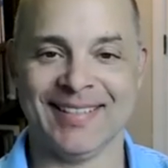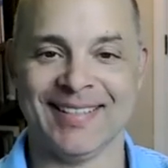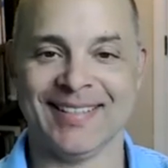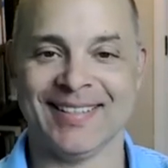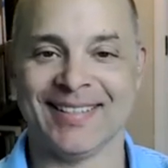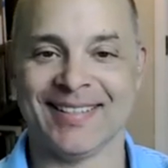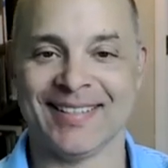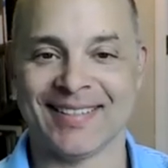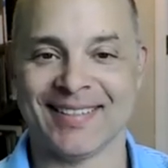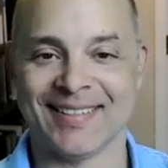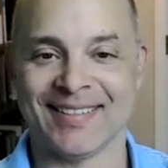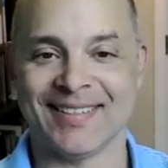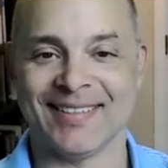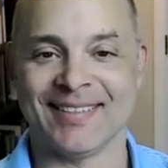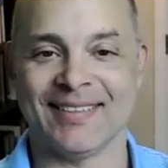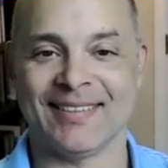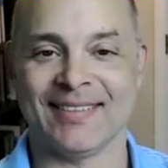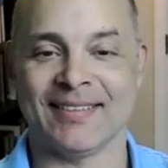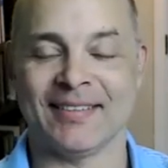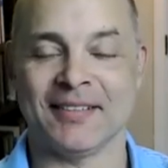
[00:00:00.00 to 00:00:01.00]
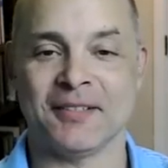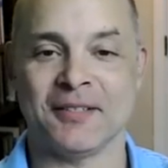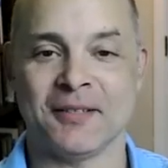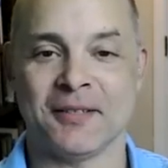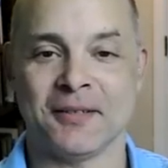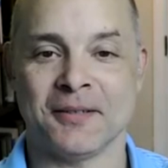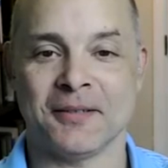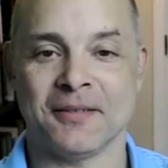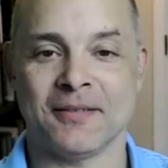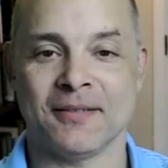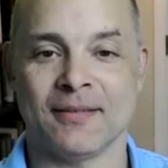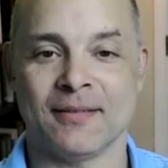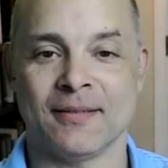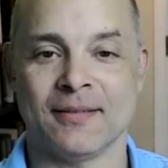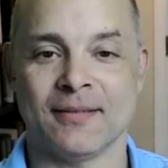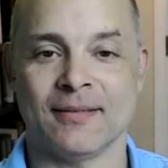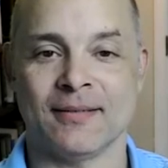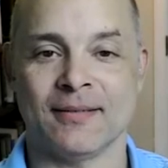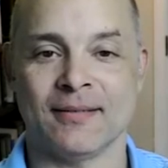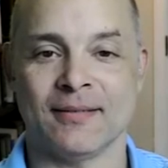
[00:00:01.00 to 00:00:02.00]

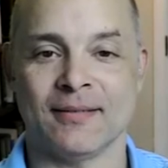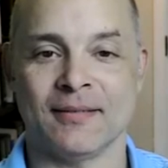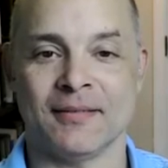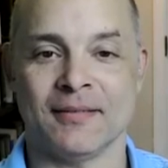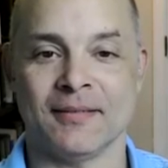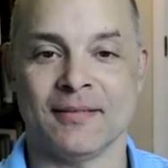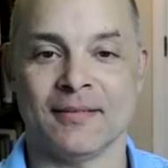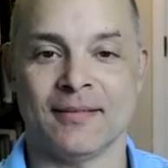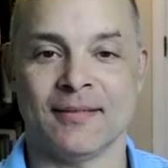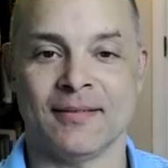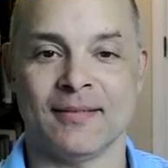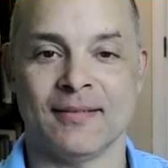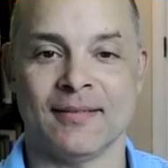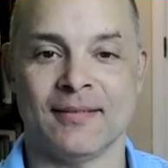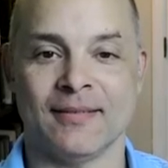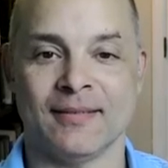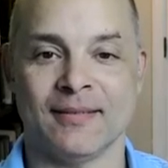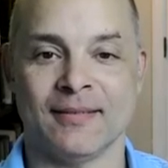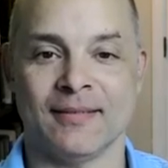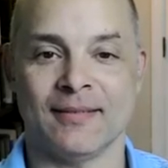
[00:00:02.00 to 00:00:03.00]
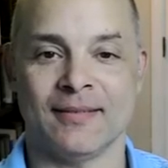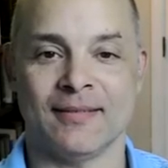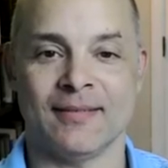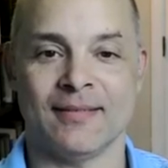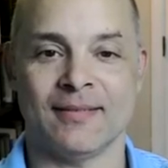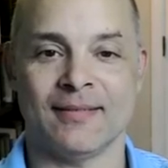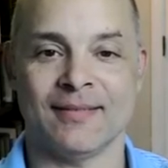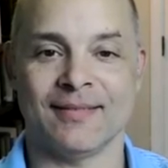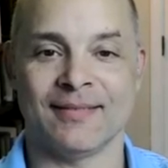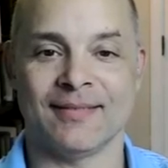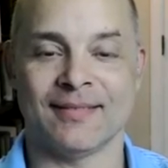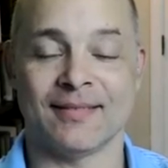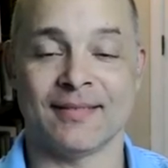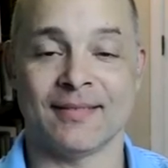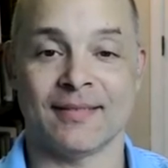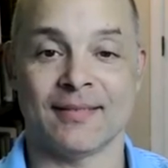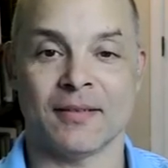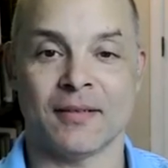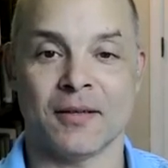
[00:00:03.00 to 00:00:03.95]
[no speech]